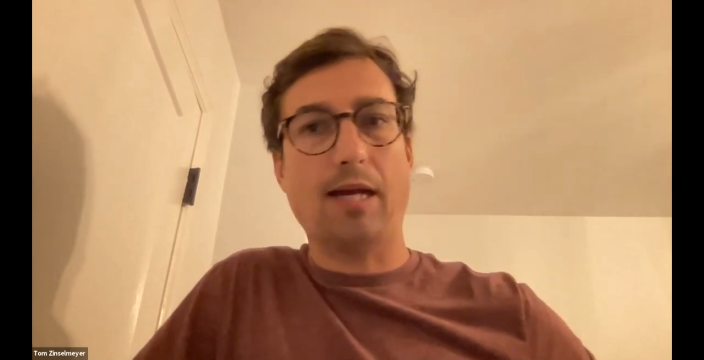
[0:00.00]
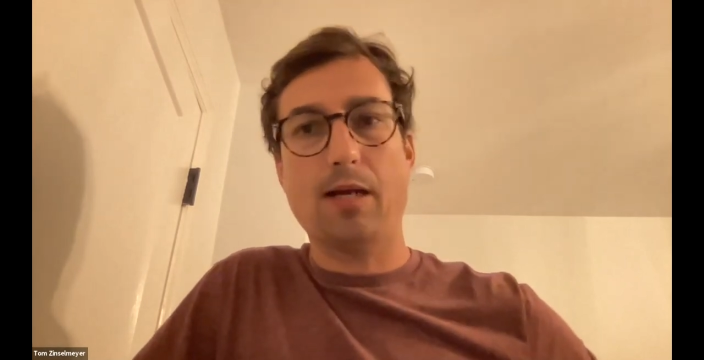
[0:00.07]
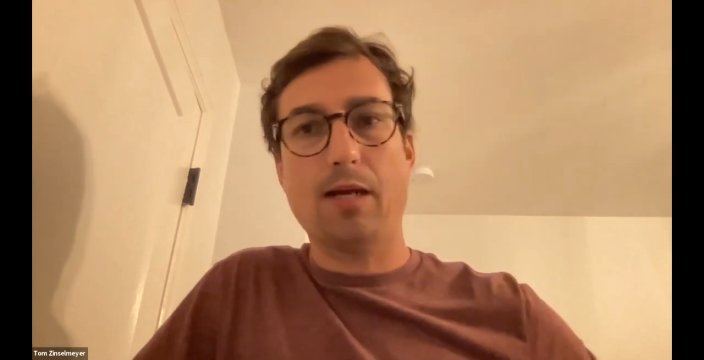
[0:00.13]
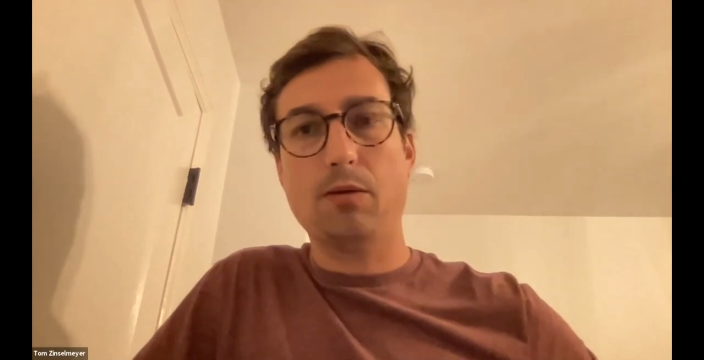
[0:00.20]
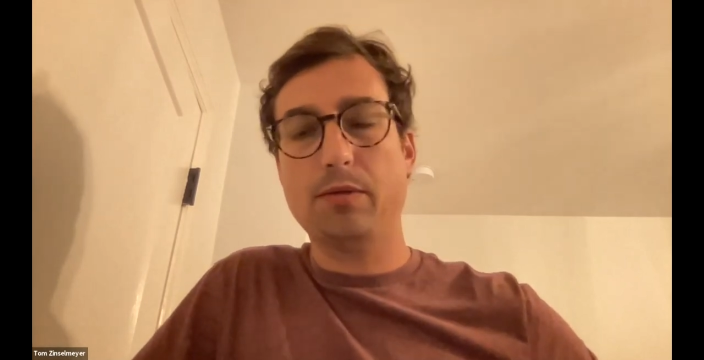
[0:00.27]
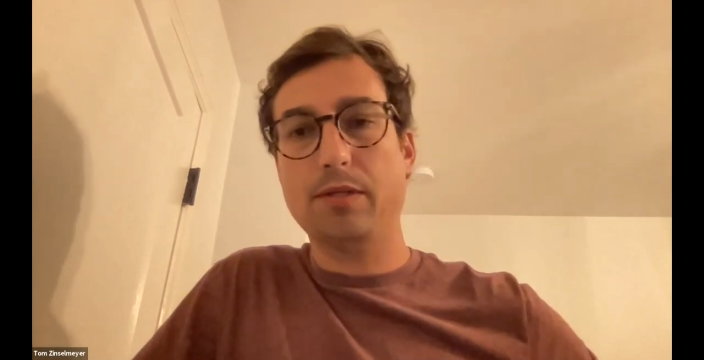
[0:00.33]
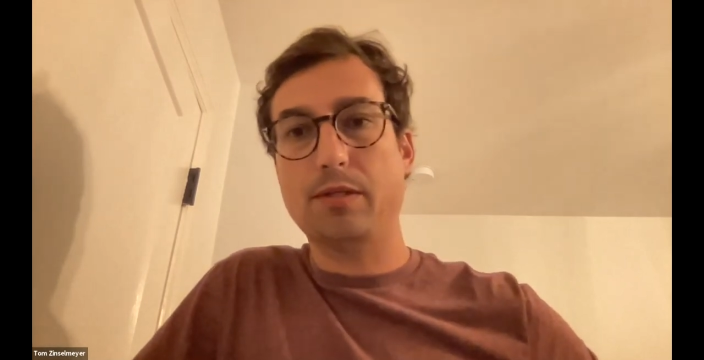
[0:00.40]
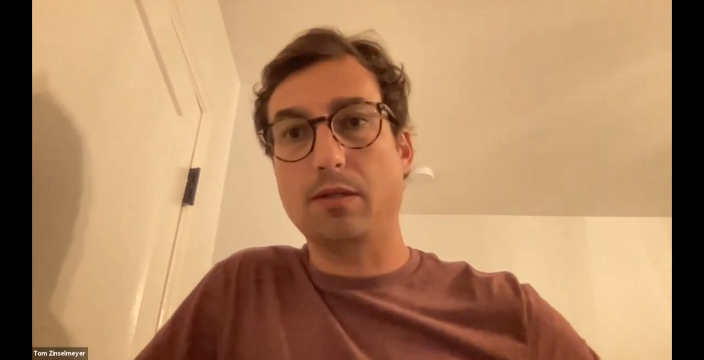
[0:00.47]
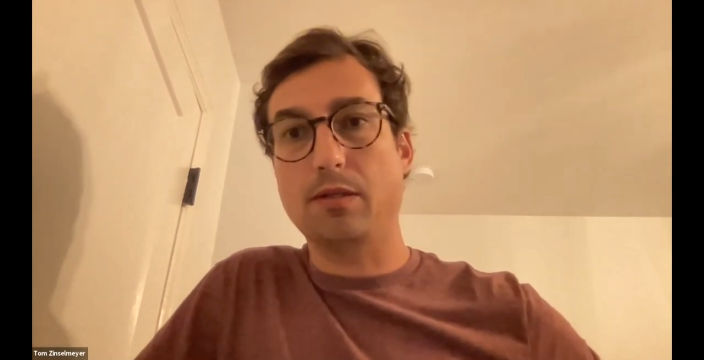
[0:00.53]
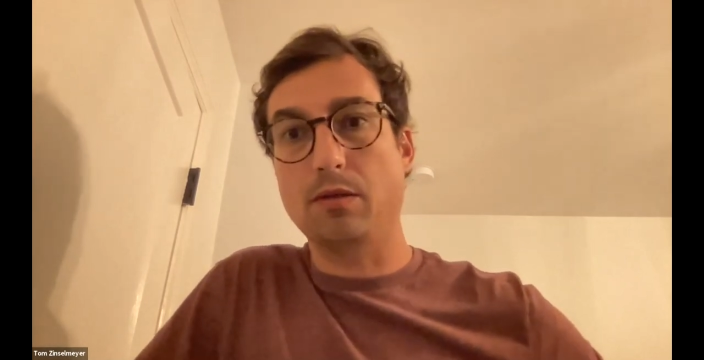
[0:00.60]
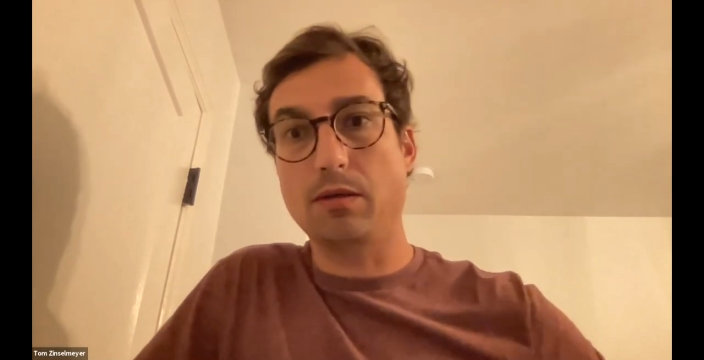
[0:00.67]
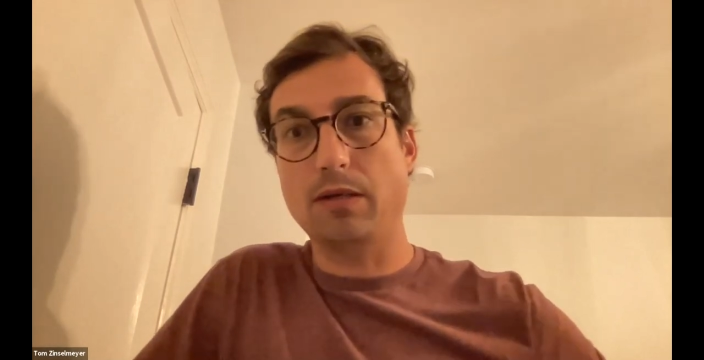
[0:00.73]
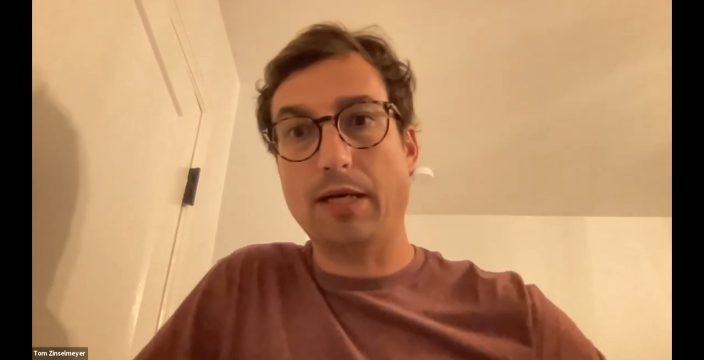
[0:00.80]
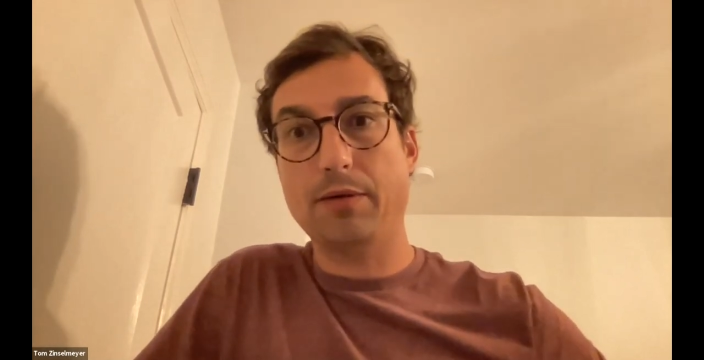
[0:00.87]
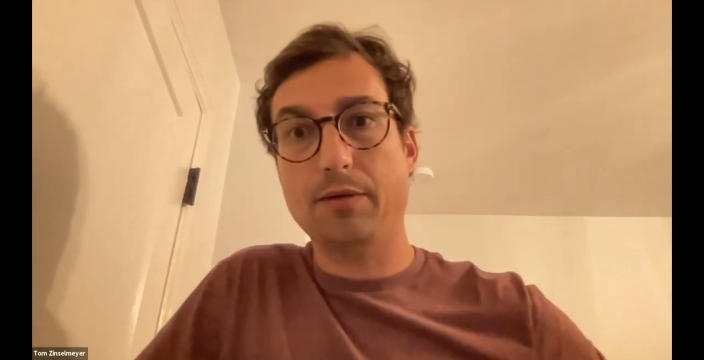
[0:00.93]
how does an
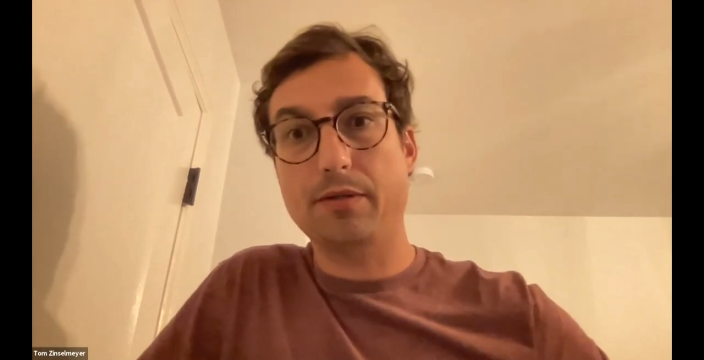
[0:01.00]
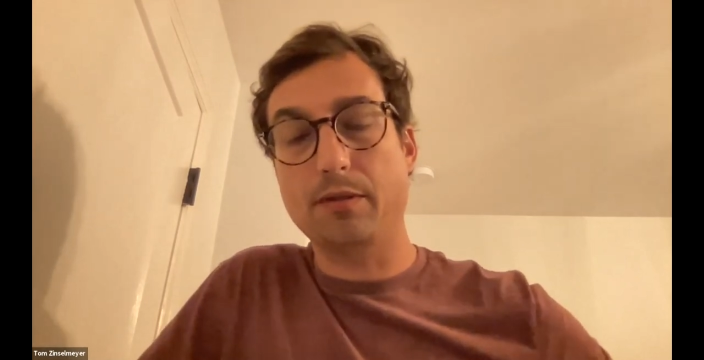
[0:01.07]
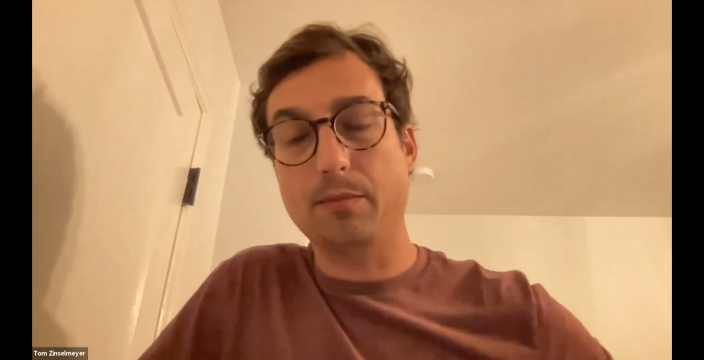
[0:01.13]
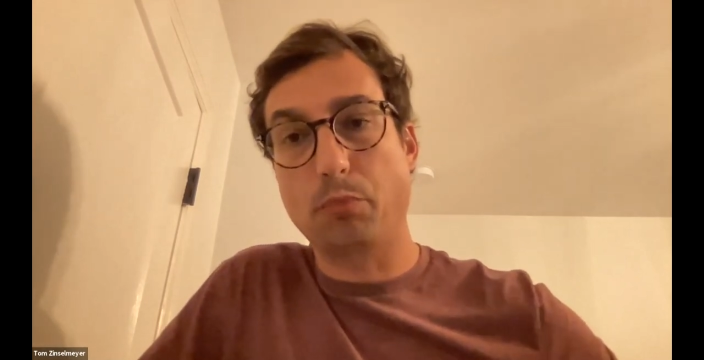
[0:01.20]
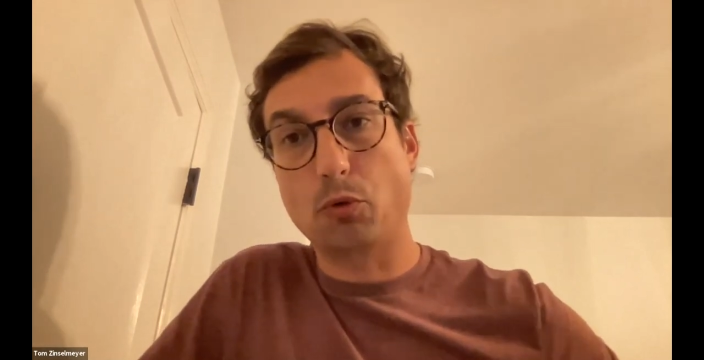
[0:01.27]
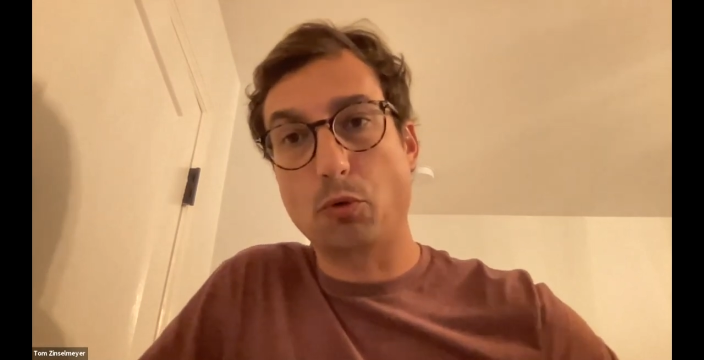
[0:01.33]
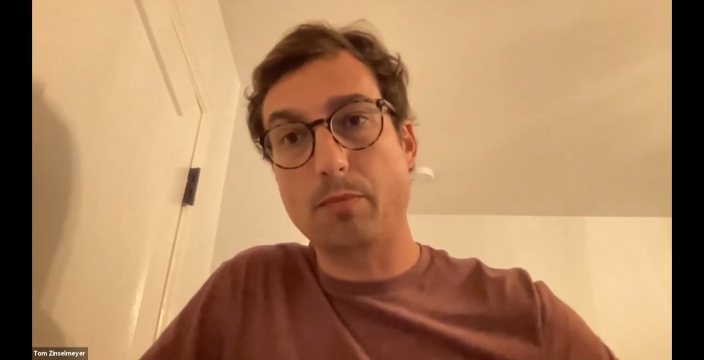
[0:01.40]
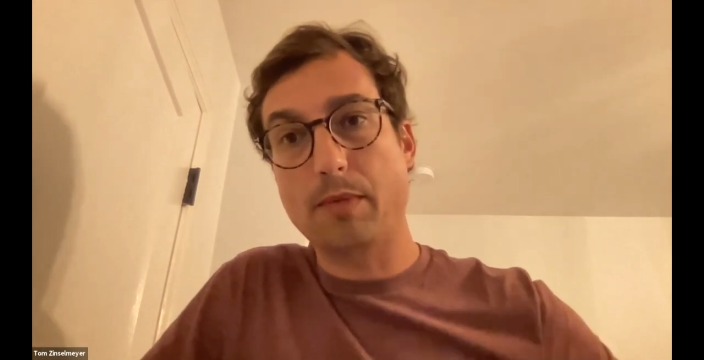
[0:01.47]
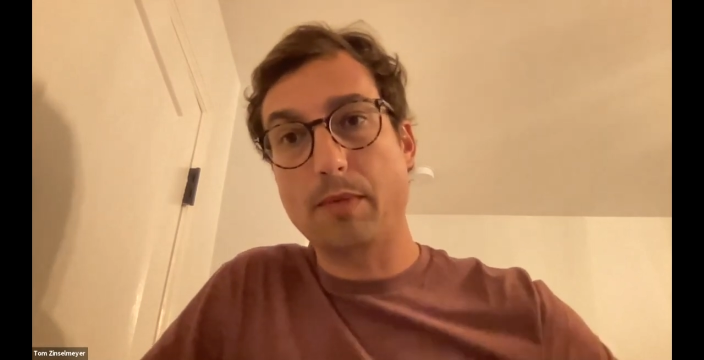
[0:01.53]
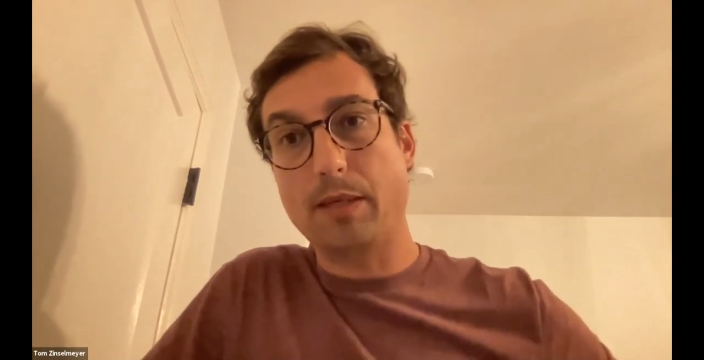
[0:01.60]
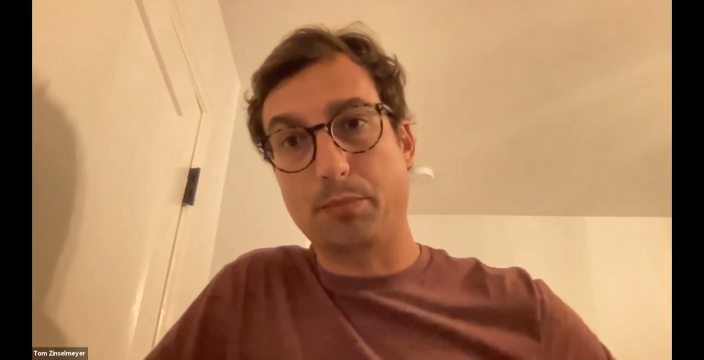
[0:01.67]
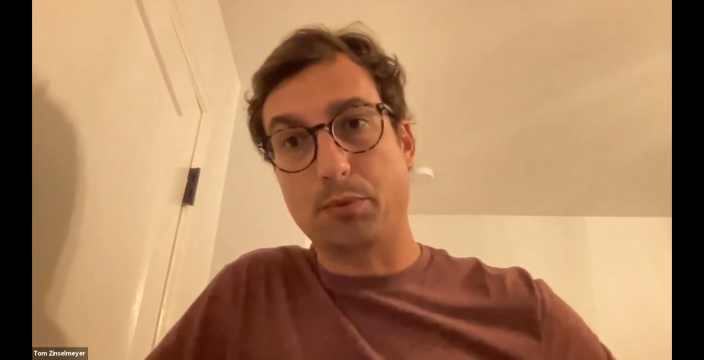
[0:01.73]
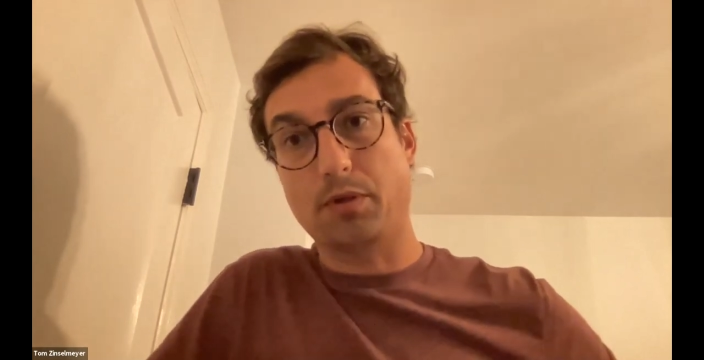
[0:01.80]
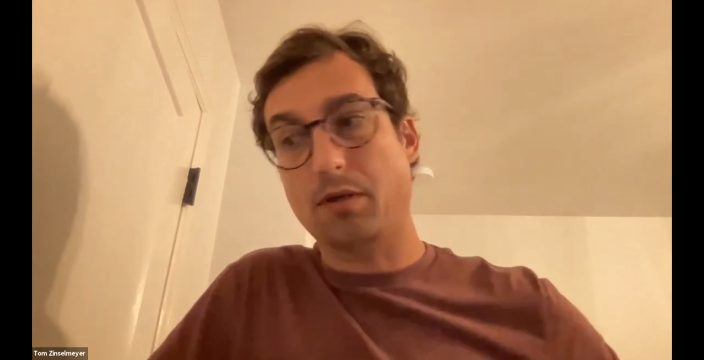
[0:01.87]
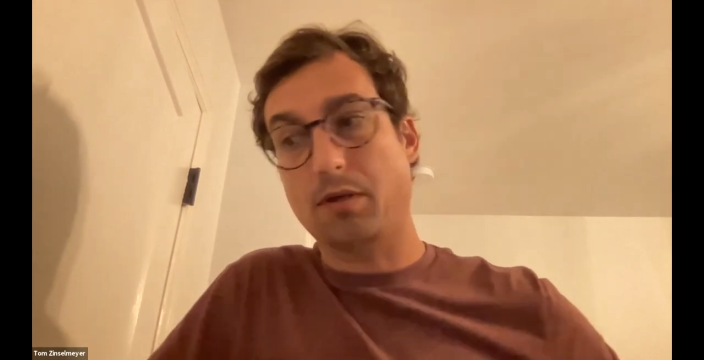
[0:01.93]
how does a board
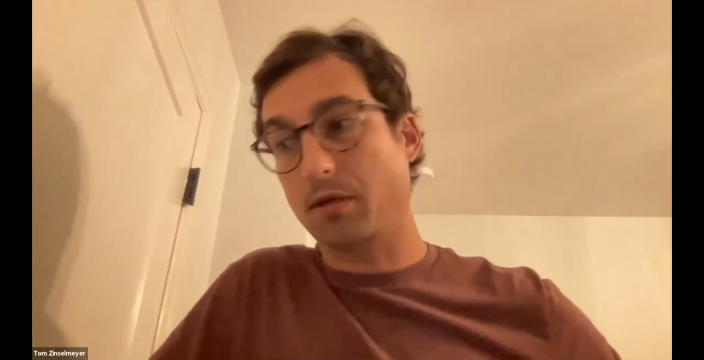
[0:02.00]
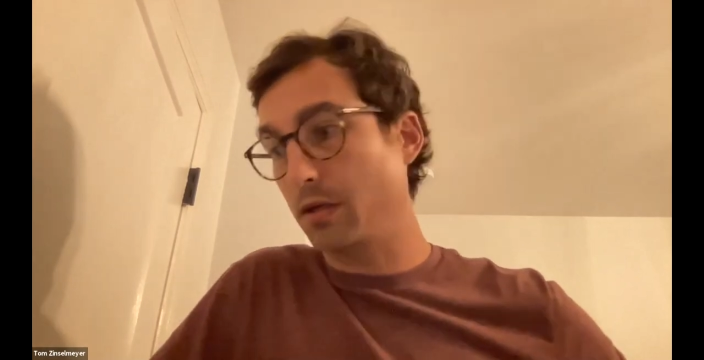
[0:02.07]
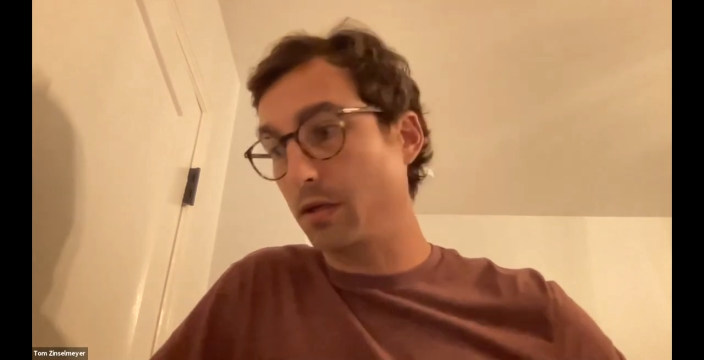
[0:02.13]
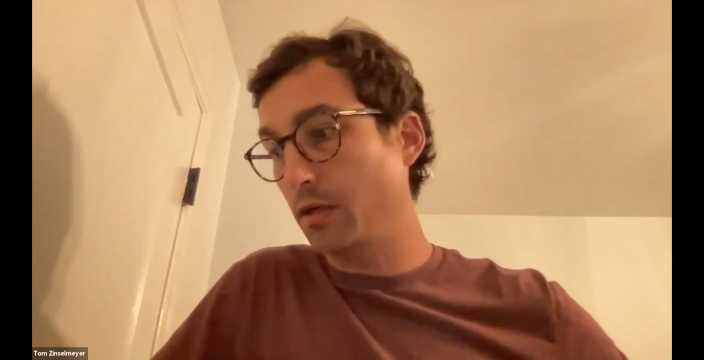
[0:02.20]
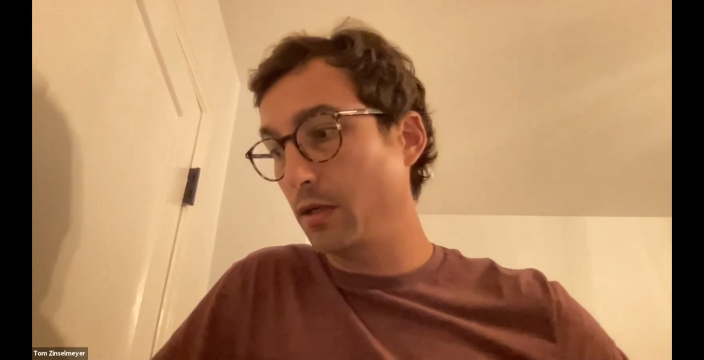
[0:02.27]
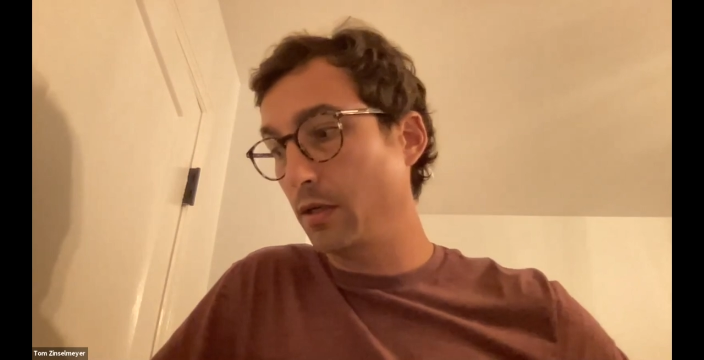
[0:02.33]
member,